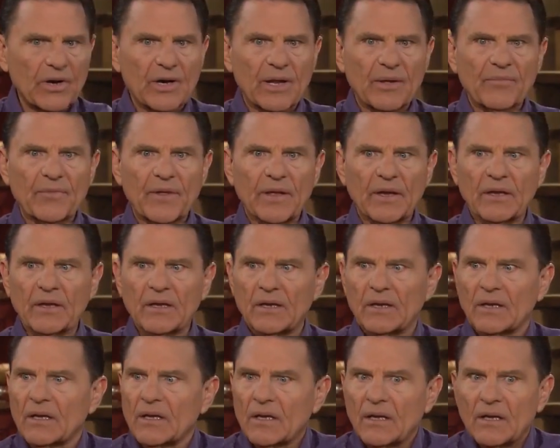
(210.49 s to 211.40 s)
and I'm
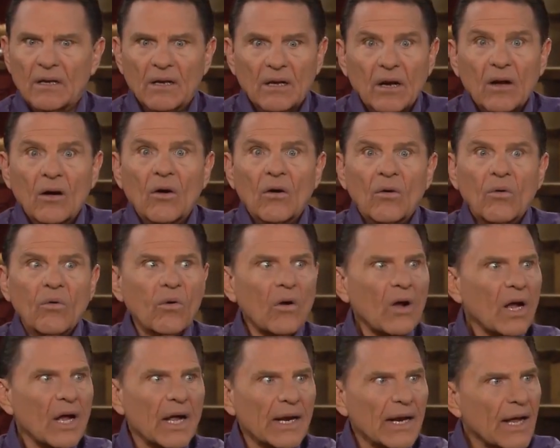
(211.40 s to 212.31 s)
thinking,
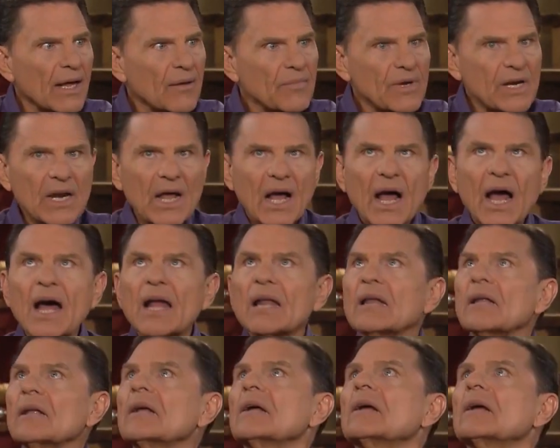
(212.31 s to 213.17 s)
what? I mean, I.